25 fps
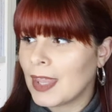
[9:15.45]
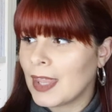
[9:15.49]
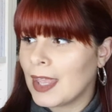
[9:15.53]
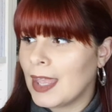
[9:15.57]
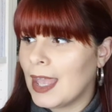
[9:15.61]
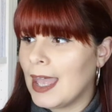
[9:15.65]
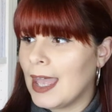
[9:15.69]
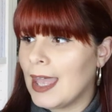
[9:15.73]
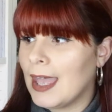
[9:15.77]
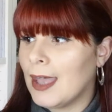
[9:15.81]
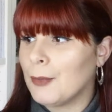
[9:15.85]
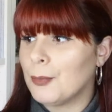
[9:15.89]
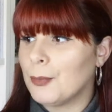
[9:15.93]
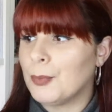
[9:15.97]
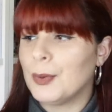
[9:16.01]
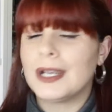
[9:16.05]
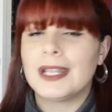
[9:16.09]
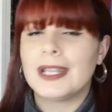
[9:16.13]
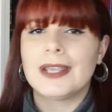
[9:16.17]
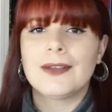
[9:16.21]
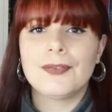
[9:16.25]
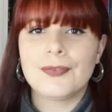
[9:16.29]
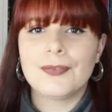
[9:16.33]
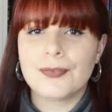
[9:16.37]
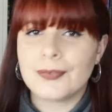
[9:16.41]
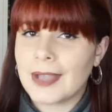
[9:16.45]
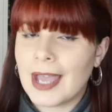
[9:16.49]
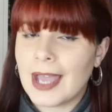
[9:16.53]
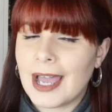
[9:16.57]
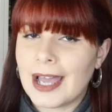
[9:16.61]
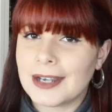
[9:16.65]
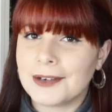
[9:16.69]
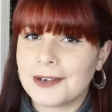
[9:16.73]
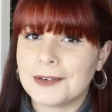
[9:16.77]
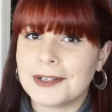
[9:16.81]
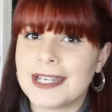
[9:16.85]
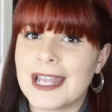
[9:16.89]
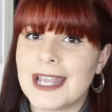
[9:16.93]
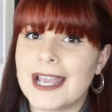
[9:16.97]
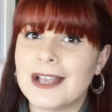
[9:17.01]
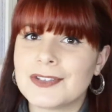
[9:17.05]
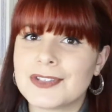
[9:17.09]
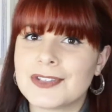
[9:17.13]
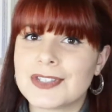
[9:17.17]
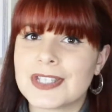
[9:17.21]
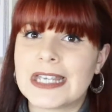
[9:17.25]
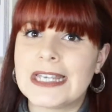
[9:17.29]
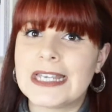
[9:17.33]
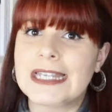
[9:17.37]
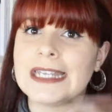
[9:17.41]
what if Anna and
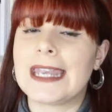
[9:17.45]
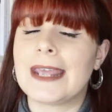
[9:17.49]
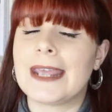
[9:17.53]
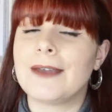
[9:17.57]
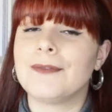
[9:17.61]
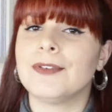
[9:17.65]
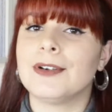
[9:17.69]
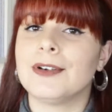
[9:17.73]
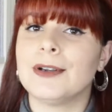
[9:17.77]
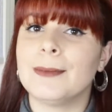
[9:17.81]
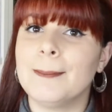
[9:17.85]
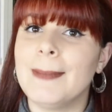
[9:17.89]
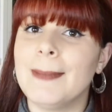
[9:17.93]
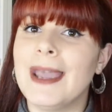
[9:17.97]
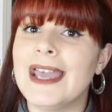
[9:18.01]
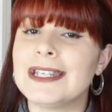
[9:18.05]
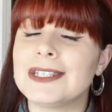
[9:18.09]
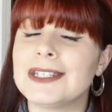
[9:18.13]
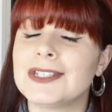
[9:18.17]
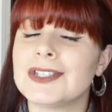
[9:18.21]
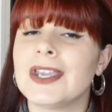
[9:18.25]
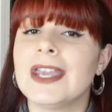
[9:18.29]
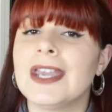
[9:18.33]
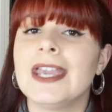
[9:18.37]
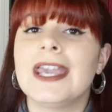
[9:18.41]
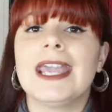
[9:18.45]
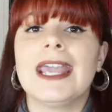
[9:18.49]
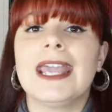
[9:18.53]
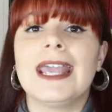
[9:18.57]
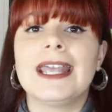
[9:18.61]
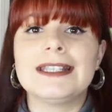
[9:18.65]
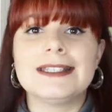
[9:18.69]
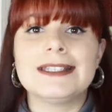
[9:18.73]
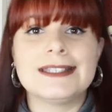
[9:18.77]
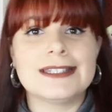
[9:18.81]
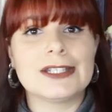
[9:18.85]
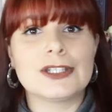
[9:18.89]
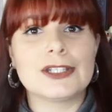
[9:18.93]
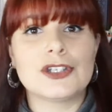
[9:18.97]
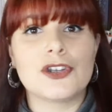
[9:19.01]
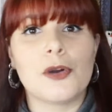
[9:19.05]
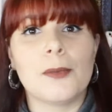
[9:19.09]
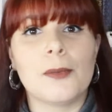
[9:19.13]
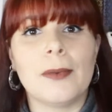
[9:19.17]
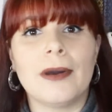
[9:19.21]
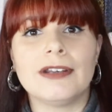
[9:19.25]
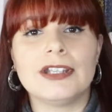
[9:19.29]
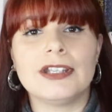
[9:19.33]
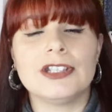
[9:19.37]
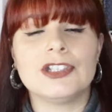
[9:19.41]
Elsa never met and didn't
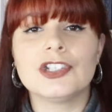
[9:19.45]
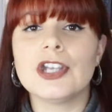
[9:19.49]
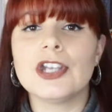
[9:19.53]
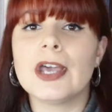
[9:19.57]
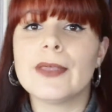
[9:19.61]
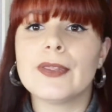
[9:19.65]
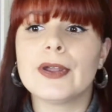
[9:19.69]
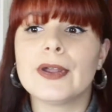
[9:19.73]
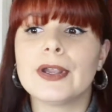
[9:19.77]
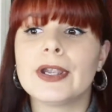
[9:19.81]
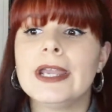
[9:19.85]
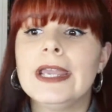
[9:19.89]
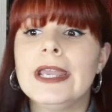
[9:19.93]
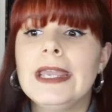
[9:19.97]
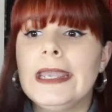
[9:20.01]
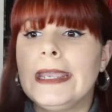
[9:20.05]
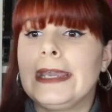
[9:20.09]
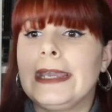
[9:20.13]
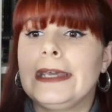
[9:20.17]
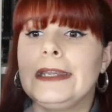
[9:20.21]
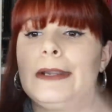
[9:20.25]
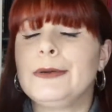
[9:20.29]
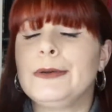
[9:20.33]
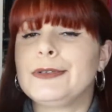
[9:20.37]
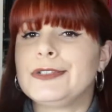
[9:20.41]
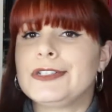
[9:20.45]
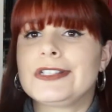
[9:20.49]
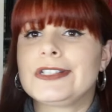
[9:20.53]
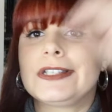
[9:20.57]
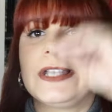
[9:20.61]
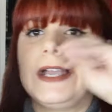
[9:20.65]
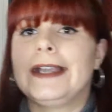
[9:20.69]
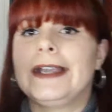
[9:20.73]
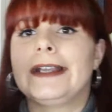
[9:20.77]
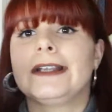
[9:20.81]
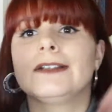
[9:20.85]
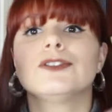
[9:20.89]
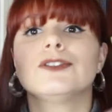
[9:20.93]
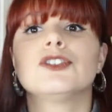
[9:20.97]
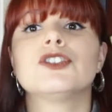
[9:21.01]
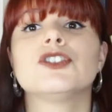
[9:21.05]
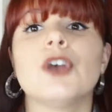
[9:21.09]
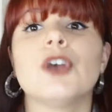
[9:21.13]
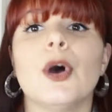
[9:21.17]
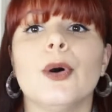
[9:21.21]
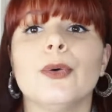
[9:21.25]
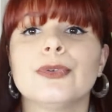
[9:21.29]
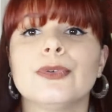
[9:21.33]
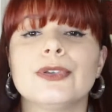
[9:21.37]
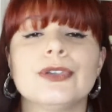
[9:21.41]
know about each other? And I was just like,
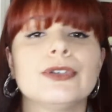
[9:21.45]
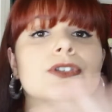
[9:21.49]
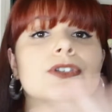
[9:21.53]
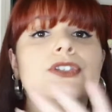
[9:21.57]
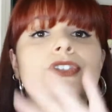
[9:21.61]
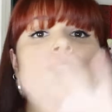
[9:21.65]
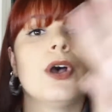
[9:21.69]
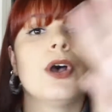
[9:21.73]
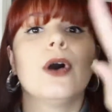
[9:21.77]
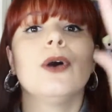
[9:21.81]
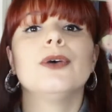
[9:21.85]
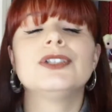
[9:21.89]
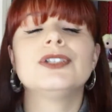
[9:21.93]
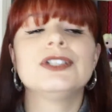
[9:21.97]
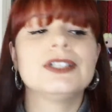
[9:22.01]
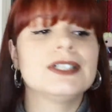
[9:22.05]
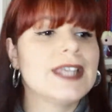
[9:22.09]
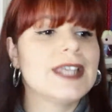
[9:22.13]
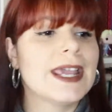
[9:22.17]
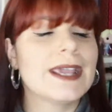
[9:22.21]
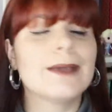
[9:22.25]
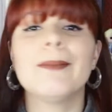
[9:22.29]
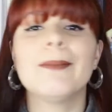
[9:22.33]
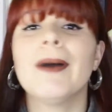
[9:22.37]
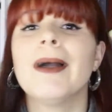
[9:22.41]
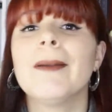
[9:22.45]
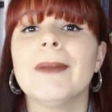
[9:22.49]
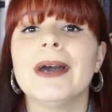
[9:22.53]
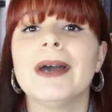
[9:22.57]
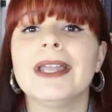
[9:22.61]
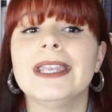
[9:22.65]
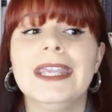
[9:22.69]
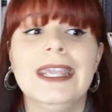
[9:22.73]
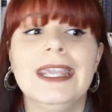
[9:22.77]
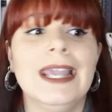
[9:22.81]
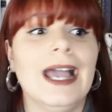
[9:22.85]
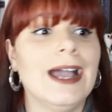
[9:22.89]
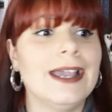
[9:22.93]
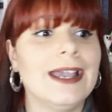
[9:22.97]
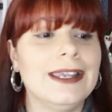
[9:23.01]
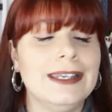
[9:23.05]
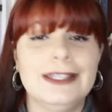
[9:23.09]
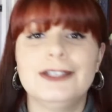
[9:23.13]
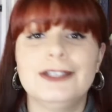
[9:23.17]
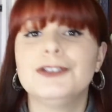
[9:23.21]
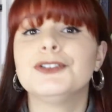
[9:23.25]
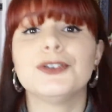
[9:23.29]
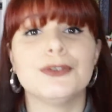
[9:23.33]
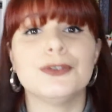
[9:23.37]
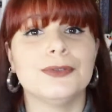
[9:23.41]
sold, take my money, I
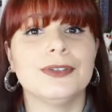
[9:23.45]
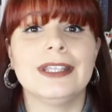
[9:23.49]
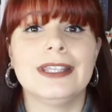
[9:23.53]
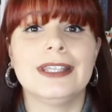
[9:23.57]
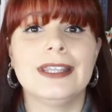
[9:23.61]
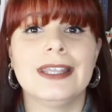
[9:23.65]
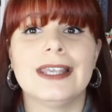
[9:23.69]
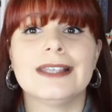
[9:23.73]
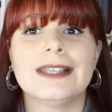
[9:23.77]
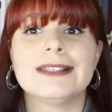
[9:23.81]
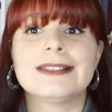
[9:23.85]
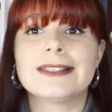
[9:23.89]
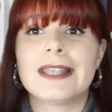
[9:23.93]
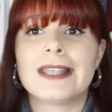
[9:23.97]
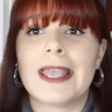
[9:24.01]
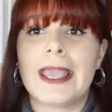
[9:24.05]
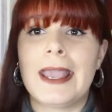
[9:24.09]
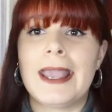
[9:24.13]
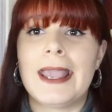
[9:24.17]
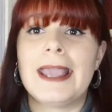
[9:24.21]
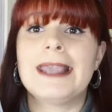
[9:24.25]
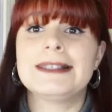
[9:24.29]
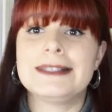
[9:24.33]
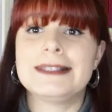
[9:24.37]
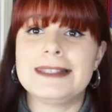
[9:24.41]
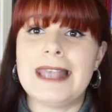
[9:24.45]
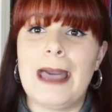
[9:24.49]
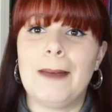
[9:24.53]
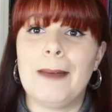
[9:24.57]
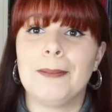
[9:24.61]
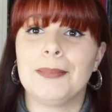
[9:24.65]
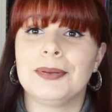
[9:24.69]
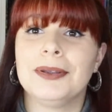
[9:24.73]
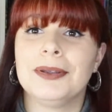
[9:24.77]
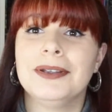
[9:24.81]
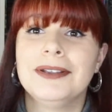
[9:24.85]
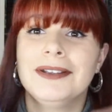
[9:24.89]
need to read this ASAP.